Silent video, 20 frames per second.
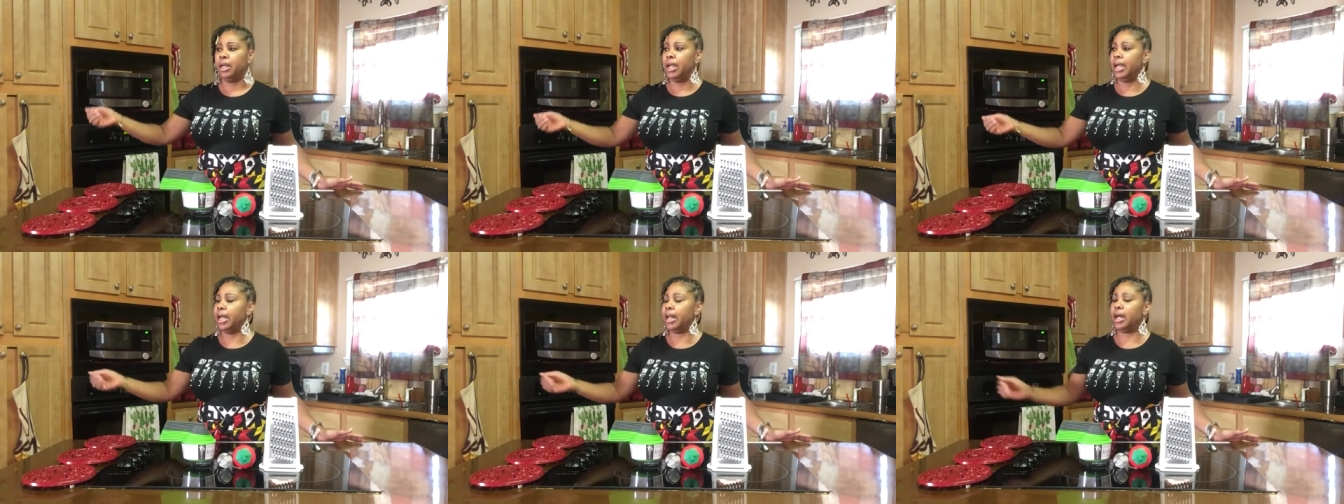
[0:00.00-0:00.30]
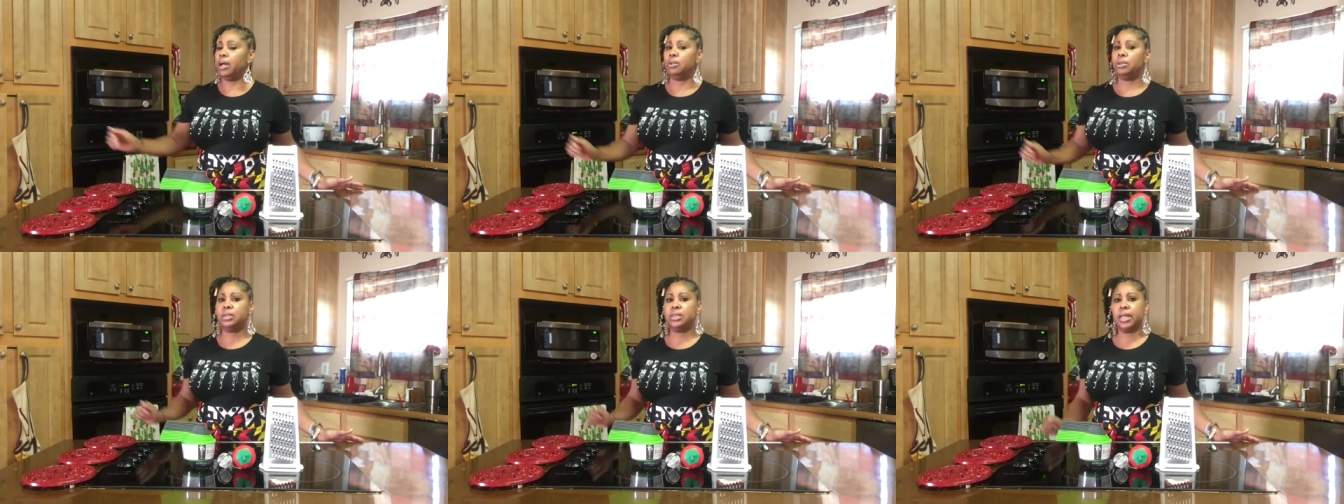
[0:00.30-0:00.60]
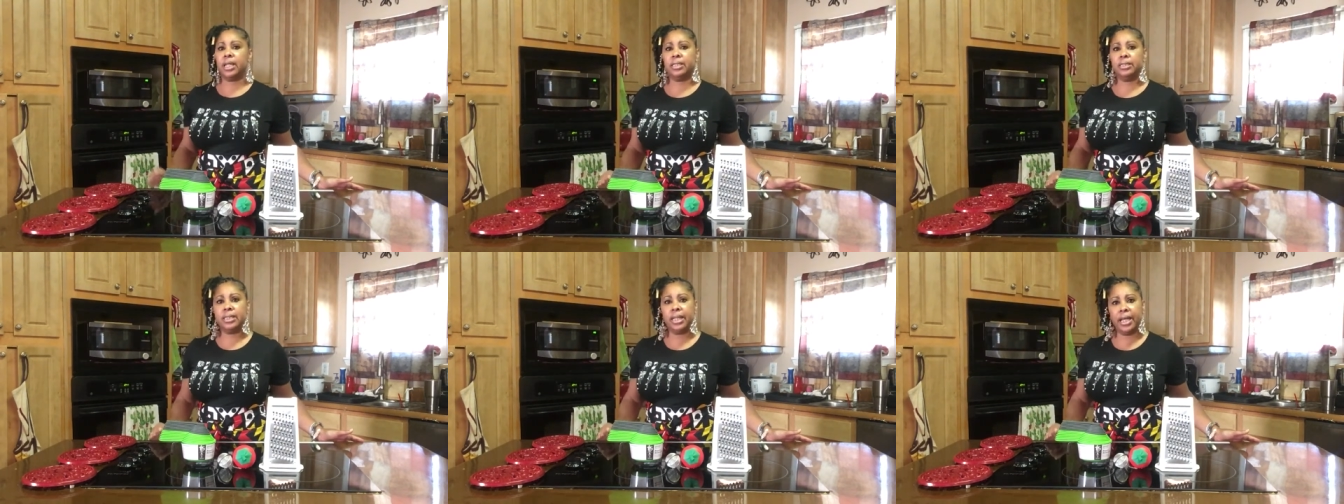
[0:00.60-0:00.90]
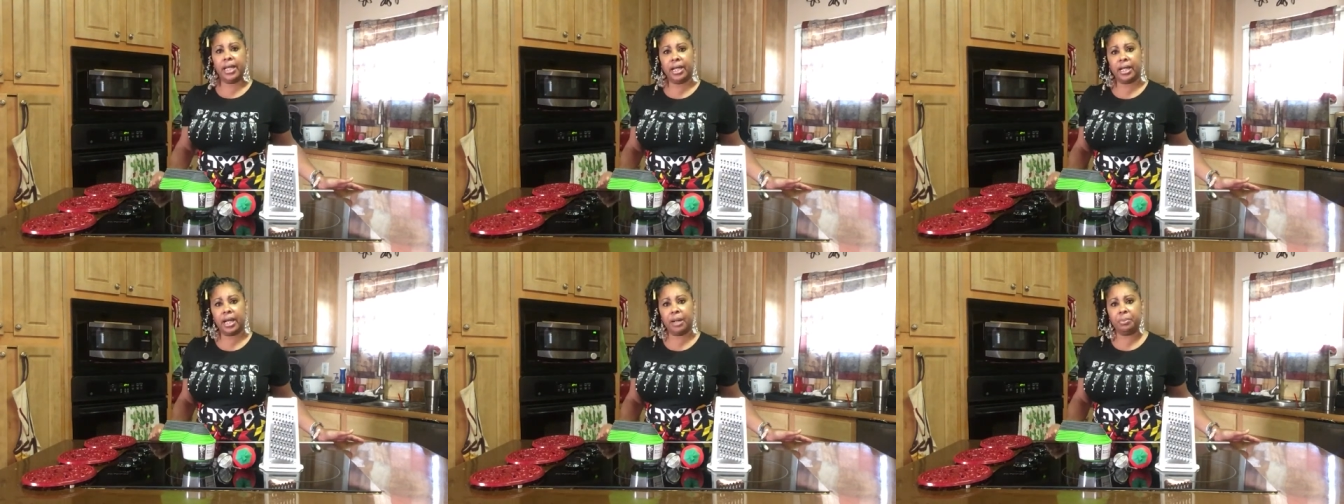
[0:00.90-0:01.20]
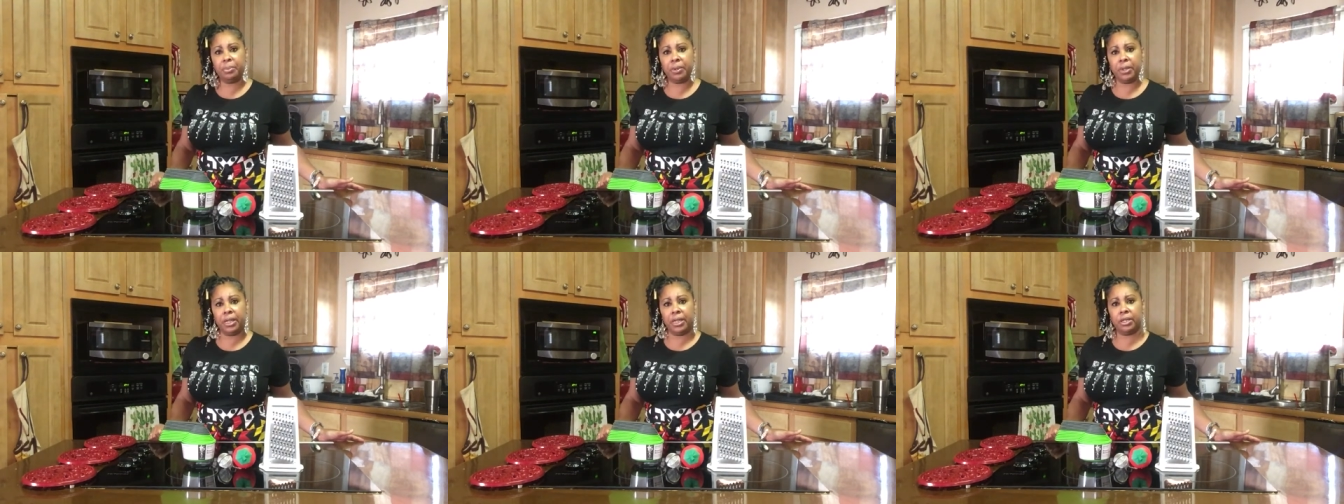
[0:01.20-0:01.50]
And I was like, Dad, I
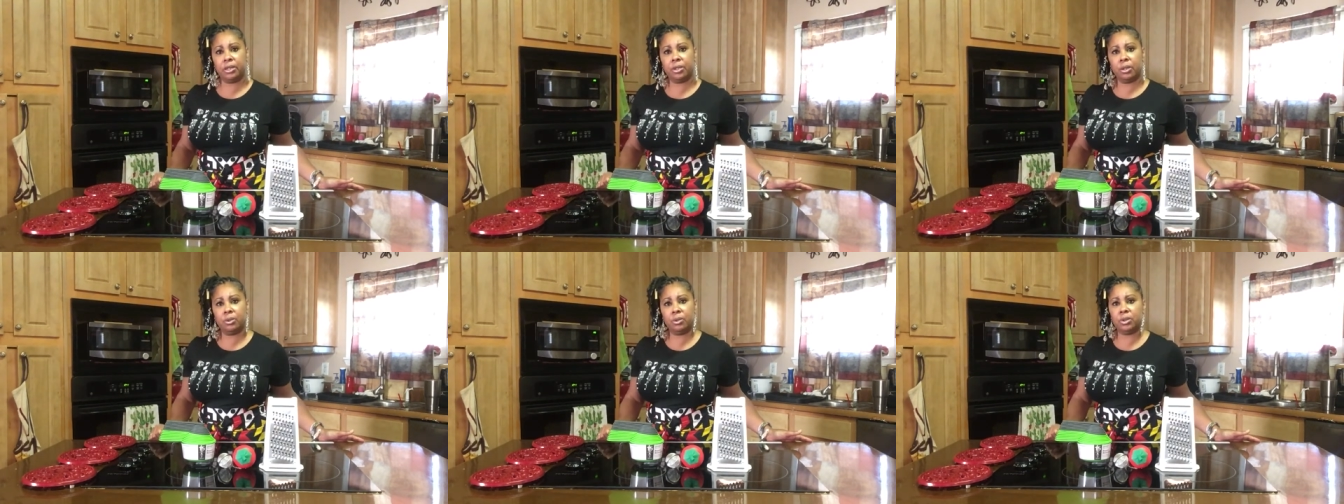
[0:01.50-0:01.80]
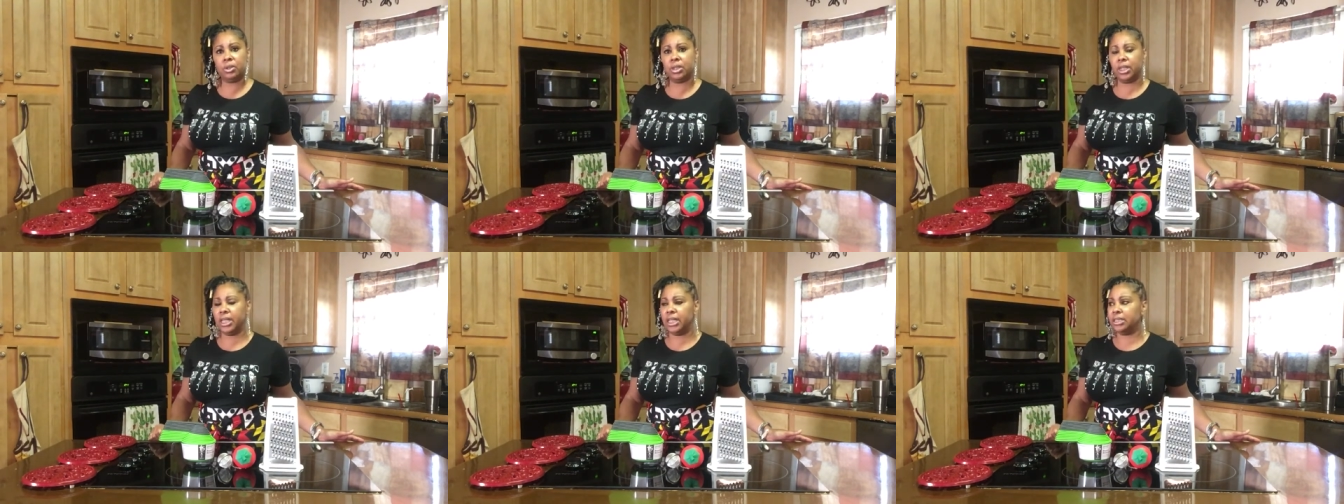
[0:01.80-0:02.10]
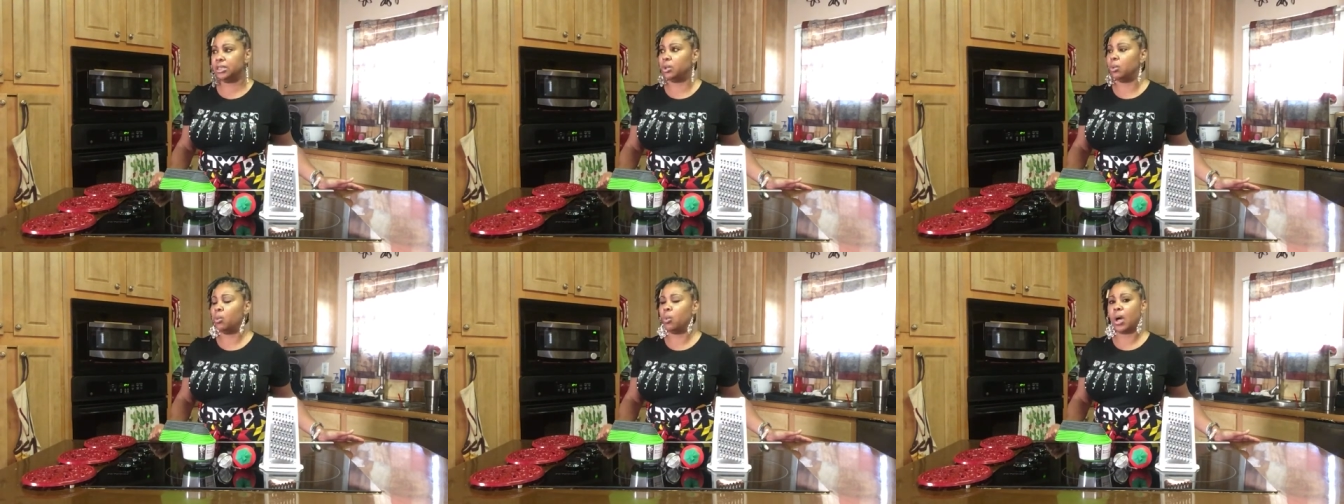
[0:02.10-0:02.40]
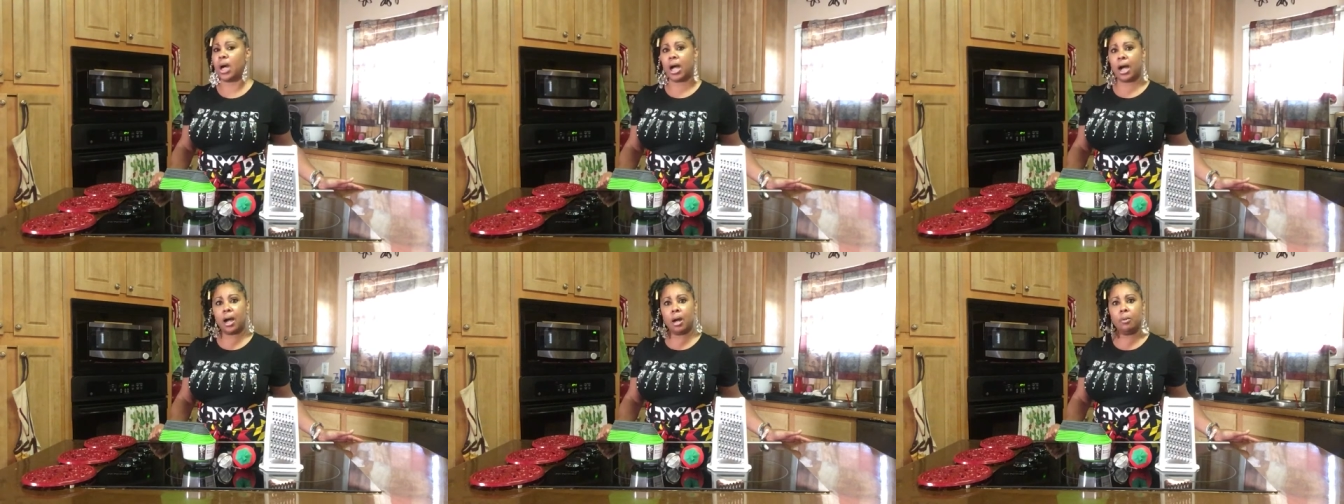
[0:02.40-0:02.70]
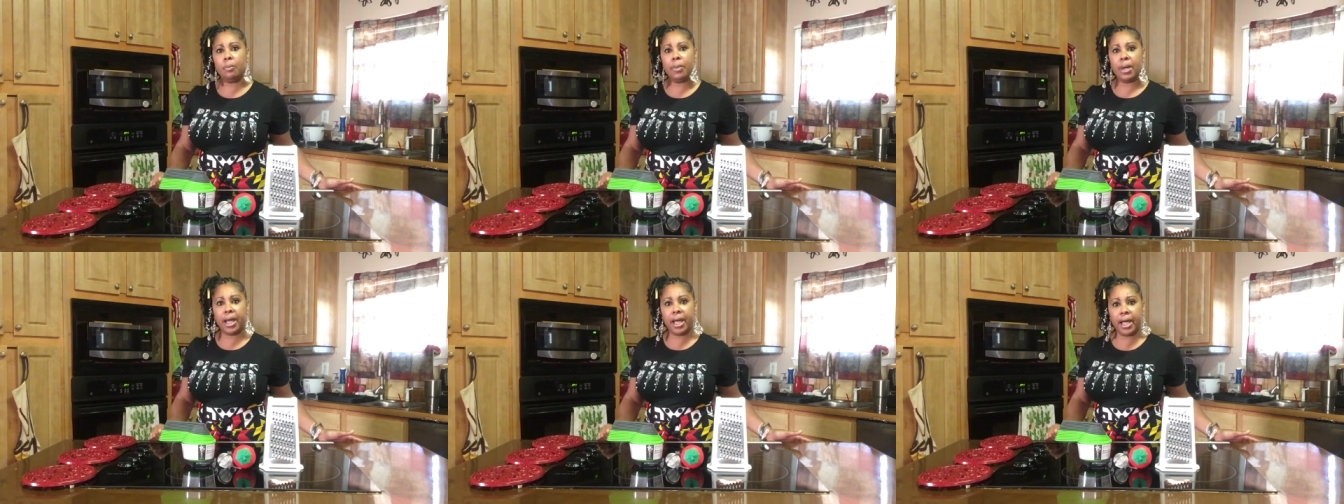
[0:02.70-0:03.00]
planted those seeds a while
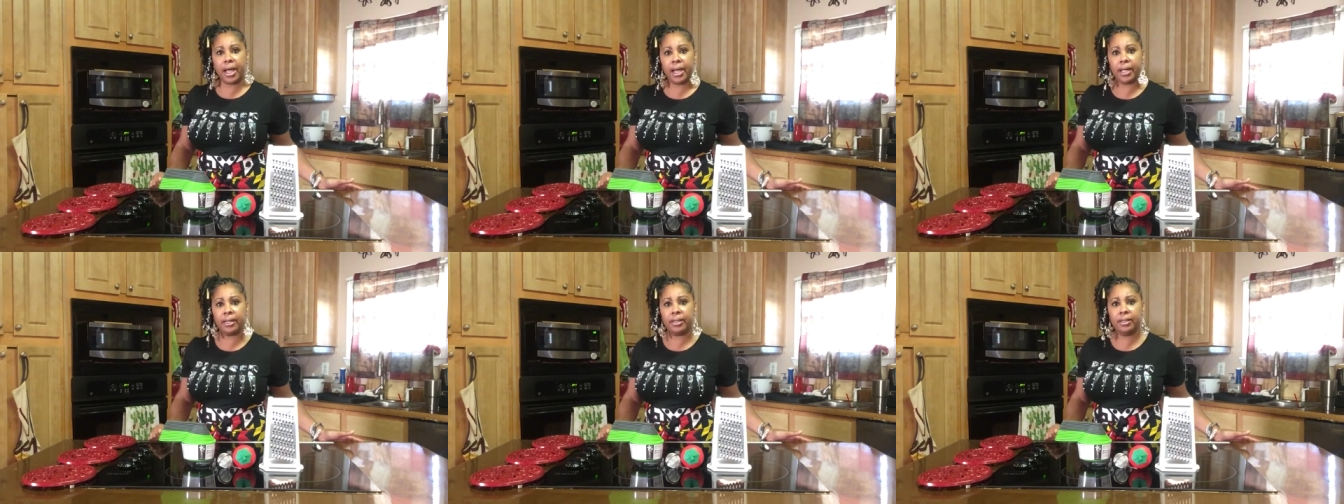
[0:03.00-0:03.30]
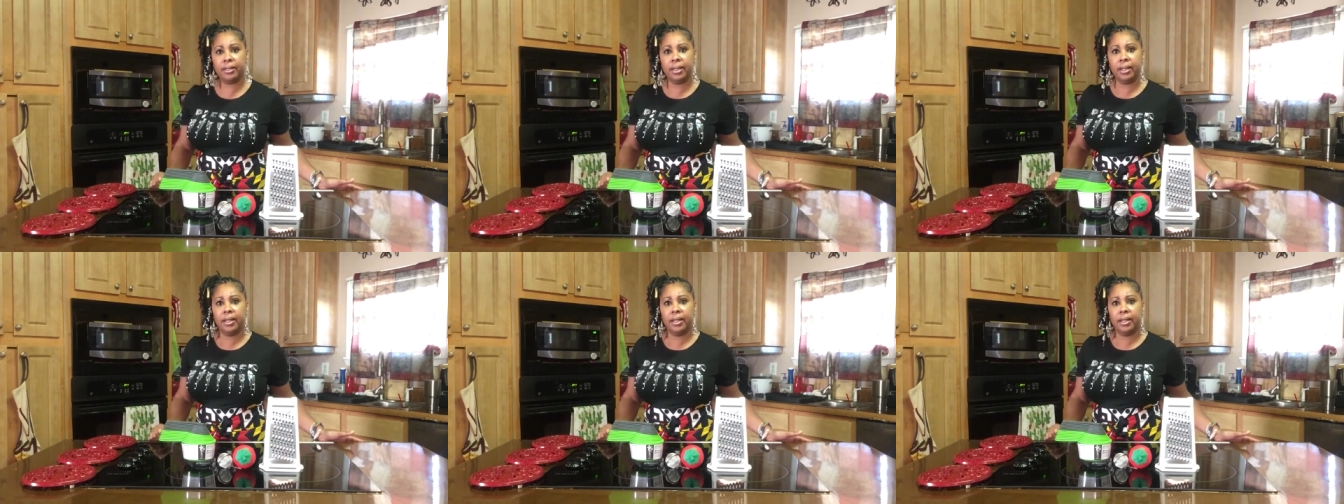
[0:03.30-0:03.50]
back.